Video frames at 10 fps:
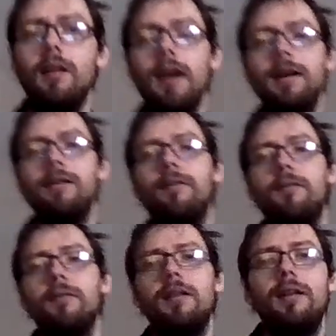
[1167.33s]
had a
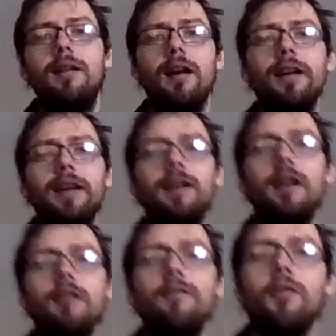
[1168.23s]
lucky
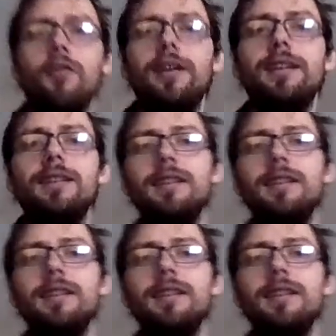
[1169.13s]
clover on it.